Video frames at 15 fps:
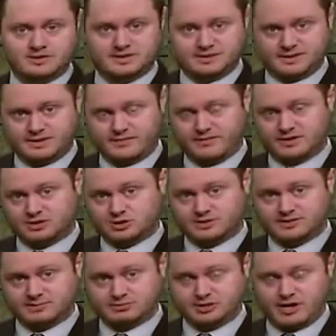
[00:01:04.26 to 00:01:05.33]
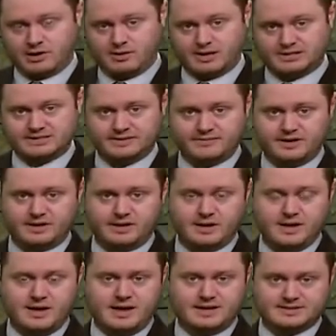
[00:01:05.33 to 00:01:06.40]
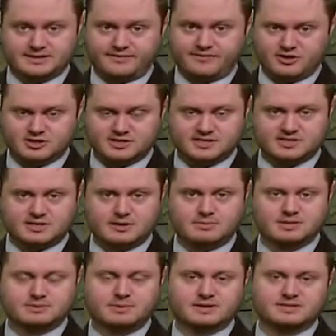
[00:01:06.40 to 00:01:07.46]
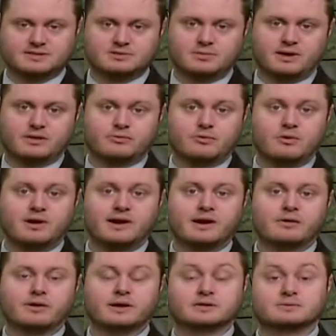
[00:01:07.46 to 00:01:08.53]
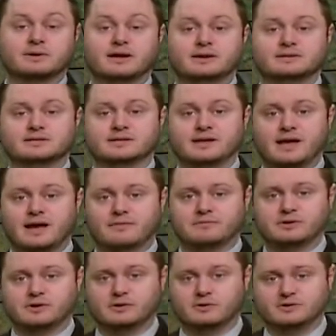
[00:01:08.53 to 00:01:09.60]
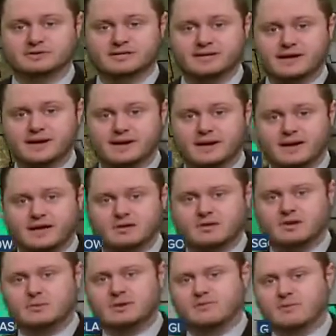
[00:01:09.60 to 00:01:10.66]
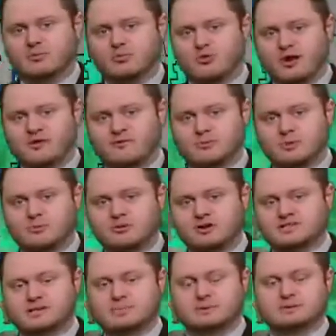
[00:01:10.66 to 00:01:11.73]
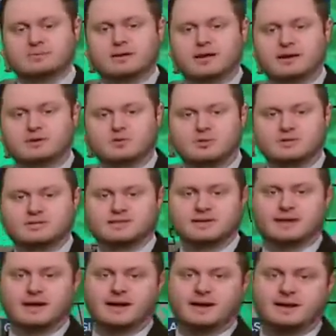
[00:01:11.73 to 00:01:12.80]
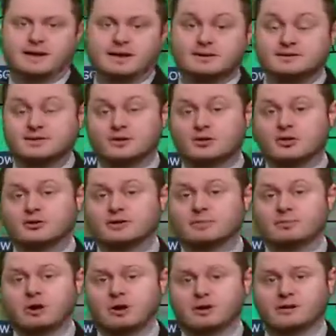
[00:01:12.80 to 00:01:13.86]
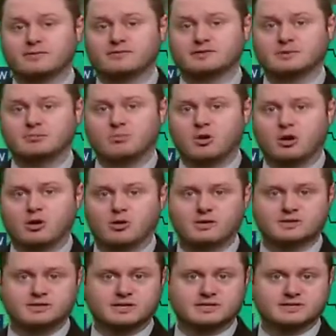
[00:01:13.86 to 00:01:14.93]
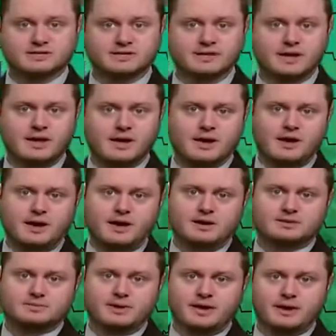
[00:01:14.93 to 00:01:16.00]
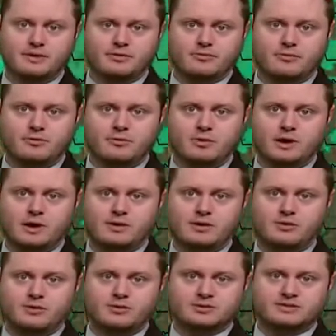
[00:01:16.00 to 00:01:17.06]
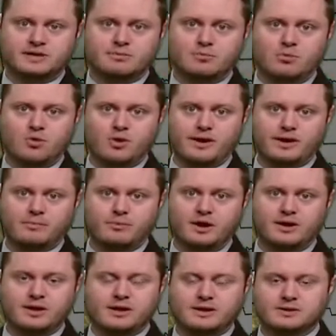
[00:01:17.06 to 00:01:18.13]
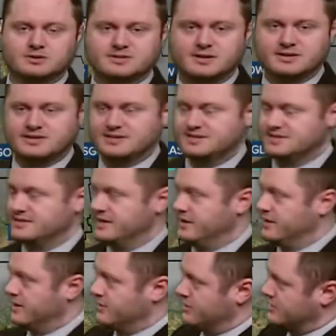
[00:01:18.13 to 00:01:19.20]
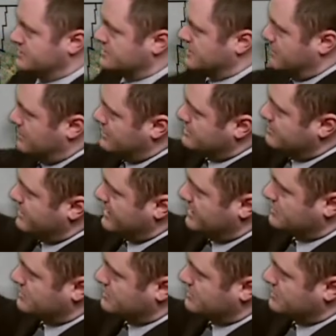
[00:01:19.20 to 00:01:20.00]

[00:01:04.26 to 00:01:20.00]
and eventually some shower activity as the first disturbance makes its way through our area as we head into the afternoon today. A little bit of a break from the precip as we head towards tonight and into the early part of tomorrow, as you can see, as we head through your Thursday morning. But you'll start to see another disturbance make